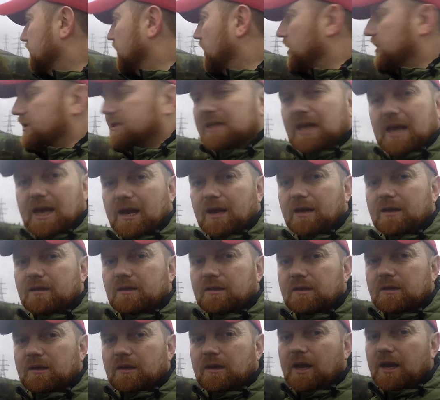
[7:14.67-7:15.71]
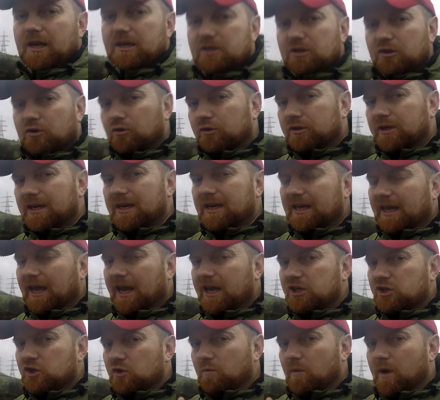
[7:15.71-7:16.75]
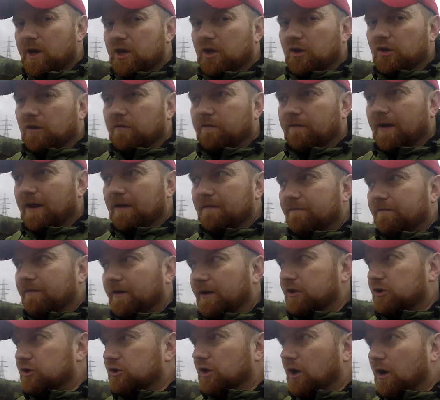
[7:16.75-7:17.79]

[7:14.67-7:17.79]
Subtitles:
birds are. It's a good indication where you're going to find fish.